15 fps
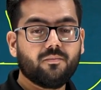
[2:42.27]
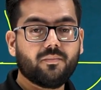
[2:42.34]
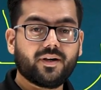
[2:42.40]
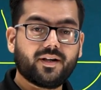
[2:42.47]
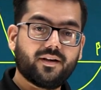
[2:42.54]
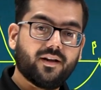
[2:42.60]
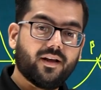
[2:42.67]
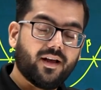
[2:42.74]

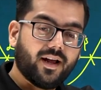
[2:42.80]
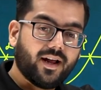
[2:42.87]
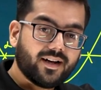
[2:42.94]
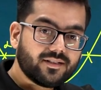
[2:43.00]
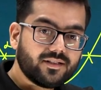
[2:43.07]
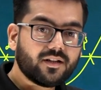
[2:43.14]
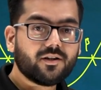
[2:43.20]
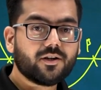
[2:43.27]
But
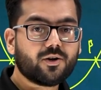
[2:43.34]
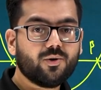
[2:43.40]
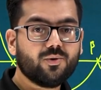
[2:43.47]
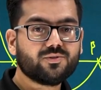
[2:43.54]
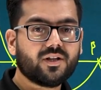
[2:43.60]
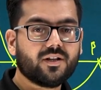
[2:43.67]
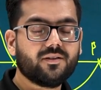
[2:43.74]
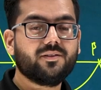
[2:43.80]
at the
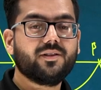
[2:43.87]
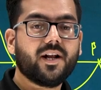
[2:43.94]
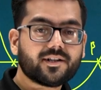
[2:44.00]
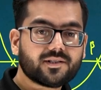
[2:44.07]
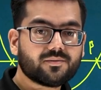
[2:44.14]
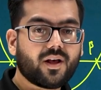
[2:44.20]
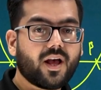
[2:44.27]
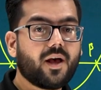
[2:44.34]
conclusion,
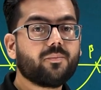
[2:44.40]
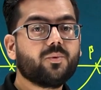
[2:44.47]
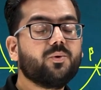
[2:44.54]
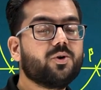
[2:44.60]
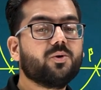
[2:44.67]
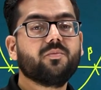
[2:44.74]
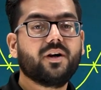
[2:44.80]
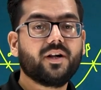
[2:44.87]
that's why I'm
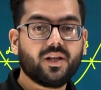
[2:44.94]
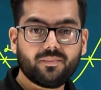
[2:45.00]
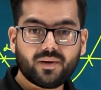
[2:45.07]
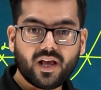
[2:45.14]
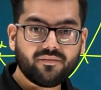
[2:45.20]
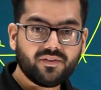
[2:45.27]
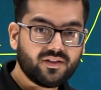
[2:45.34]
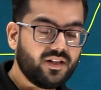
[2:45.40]
going to
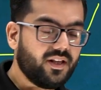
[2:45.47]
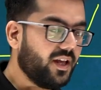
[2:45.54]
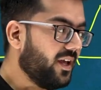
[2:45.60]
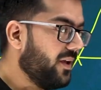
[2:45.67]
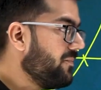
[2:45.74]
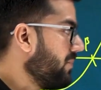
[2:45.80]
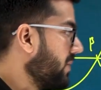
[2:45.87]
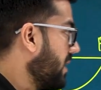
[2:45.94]
multiply with the
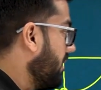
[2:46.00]
a.